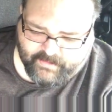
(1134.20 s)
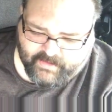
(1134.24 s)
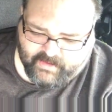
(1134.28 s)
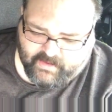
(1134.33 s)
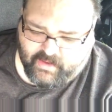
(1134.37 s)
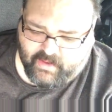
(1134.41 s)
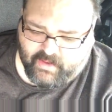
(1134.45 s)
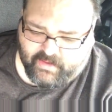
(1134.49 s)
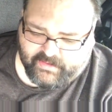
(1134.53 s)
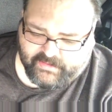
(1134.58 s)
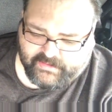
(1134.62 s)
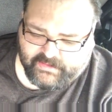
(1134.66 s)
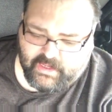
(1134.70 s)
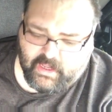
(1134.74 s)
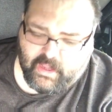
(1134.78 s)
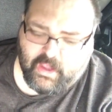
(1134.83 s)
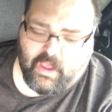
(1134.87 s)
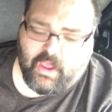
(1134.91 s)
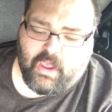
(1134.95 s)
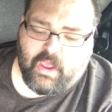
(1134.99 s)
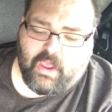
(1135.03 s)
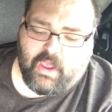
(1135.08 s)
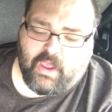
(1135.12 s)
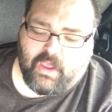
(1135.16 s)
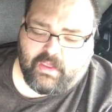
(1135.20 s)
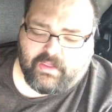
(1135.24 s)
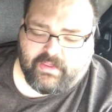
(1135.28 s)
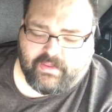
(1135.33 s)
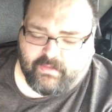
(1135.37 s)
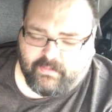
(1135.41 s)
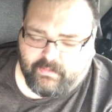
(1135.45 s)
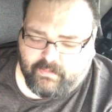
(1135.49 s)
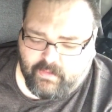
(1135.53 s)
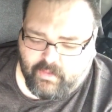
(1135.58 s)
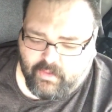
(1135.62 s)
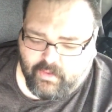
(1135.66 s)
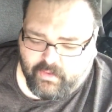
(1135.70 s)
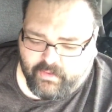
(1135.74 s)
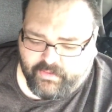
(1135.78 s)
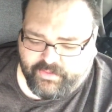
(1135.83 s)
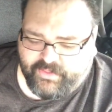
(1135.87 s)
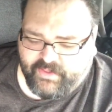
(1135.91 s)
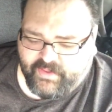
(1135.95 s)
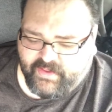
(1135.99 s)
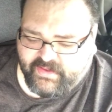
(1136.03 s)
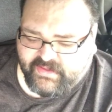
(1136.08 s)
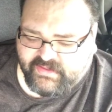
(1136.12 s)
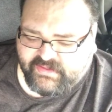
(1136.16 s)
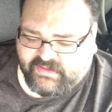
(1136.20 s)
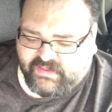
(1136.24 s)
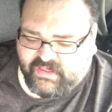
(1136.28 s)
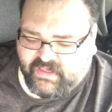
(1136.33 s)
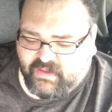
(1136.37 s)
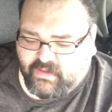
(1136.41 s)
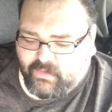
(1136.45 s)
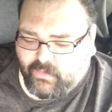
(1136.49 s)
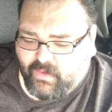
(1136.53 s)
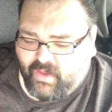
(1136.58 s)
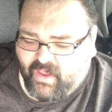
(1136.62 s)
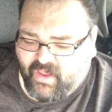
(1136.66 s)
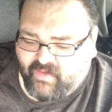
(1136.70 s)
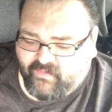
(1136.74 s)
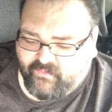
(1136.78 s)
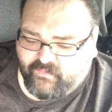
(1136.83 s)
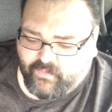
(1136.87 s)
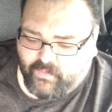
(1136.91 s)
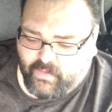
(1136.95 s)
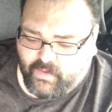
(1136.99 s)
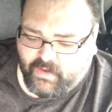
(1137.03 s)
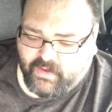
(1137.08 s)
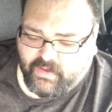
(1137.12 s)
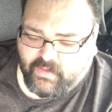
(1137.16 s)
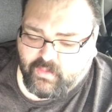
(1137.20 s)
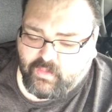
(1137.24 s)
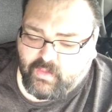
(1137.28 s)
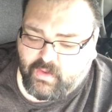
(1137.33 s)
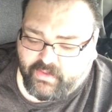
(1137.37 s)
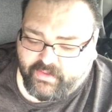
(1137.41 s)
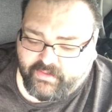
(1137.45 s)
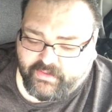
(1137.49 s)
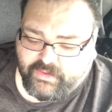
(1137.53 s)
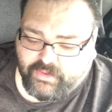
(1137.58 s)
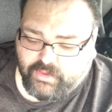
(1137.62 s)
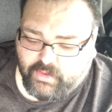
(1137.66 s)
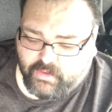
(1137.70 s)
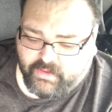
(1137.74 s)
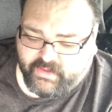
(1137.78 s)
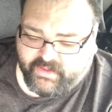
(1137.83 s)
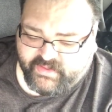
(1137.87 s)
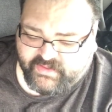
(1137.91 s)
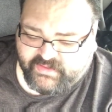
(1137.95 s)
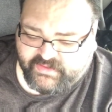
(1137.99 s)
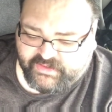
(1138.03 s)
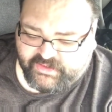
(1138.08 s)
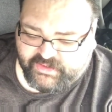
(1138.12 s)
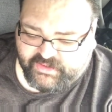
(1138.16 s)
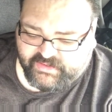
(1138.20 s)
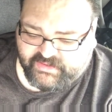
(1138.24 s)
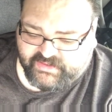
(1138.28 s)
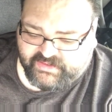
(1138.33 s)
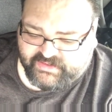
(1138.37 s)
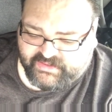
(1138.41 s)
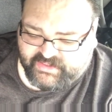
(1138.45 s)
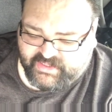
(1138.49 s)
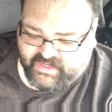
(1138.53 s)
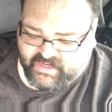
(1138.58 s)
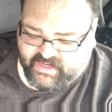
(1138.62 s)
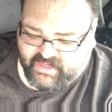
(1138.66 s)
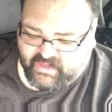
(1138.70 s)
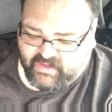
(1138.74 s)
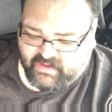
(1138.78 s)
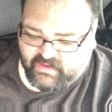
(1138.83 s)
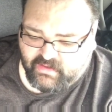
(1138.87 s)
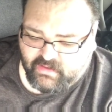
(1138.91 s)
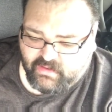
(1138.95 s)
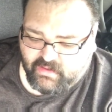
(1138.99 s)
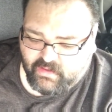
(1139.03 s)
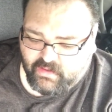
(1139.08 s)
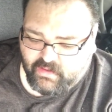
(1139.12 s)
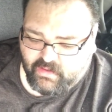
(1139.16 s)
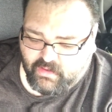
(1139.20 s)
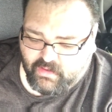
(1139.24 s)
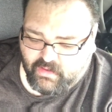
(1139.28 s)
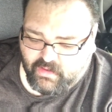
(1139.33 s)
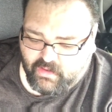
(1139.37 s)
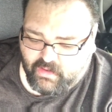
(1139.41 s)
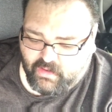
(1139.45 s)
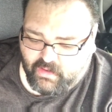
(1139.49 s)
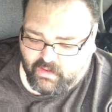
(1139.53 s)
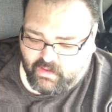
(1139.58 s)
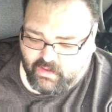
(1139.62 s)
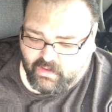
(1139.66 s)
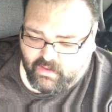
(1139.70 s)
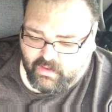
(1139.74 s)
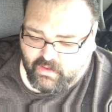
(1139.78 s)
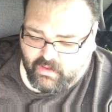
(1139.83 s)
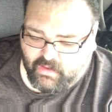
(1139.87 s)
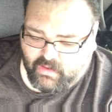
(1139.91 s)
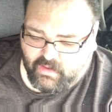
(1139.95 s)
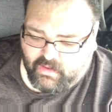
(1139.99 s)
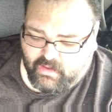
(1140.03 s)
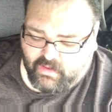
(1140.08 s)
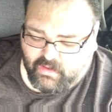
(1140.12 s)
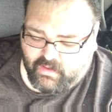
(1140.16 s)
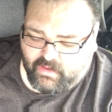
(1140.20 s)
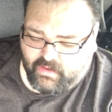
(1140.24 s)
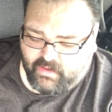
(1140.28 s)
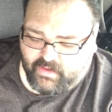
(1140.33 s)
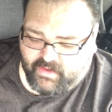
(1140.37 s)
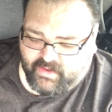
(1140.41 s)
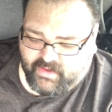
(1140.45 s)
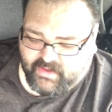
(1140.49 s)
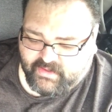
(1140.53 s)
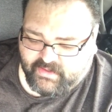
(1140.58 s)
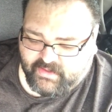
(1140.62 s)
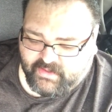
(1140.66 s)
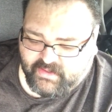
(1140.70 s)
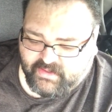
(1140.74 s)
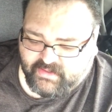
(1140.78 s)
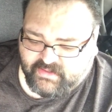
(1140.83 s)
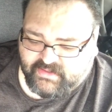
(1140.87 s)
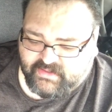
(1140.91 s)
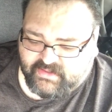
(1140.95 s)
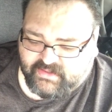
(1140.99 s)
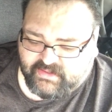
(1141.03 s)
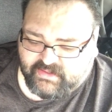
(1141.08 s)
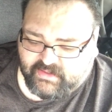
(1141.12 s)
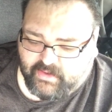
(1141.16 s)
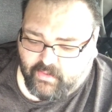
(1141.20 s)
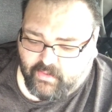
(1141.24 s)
because the more things that you have running while the truck is just sitting, it's